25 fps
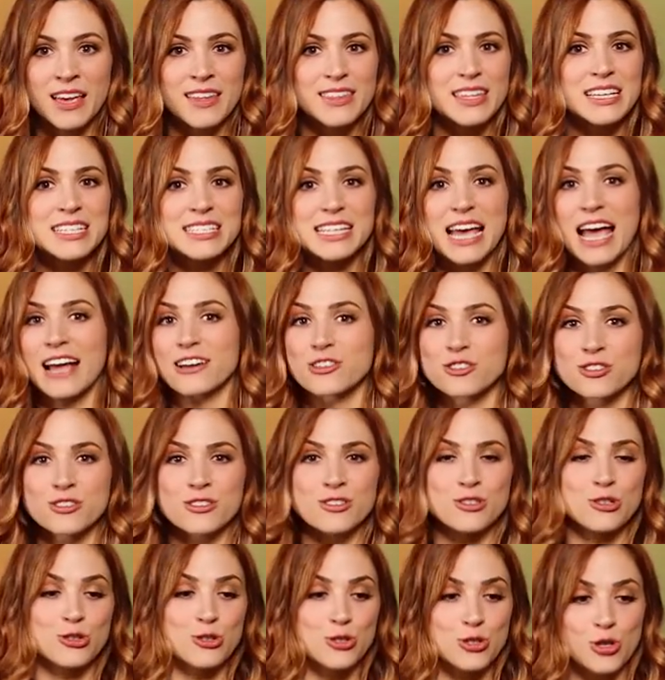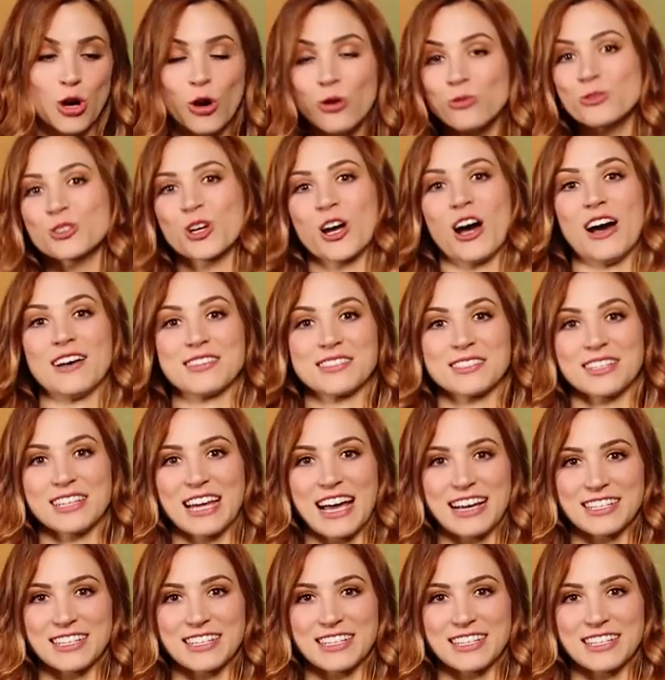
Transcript: These actions don't cost an